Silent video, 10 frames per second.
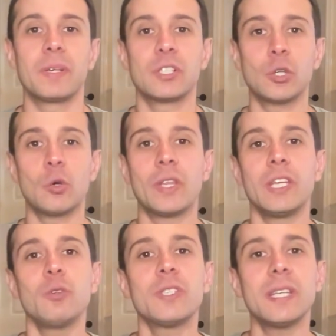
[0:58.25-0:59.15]
So they
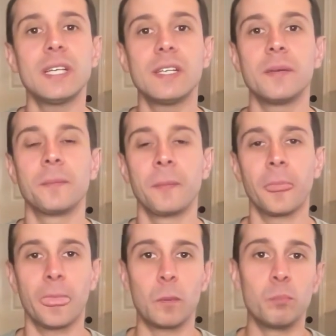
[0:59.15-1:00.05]
use it in
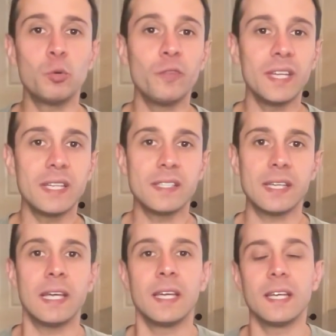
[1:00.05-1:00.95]
movies,
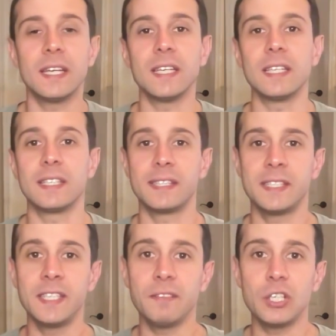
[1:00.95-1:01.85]
in
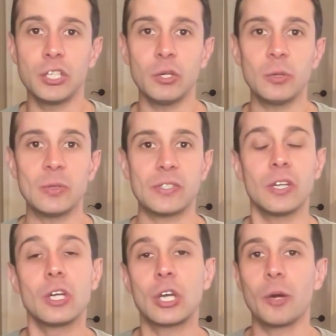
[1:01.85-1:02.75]
TV shows,
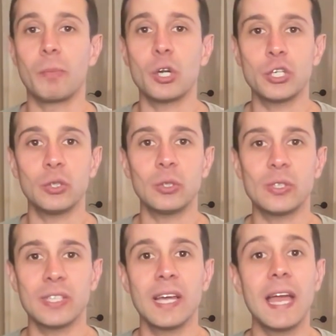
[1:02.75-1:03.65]

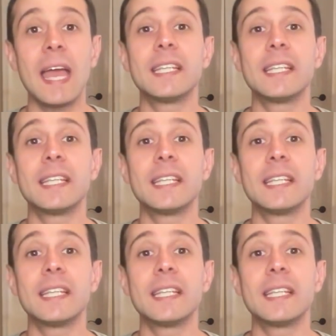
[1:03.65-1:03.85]
commercials, and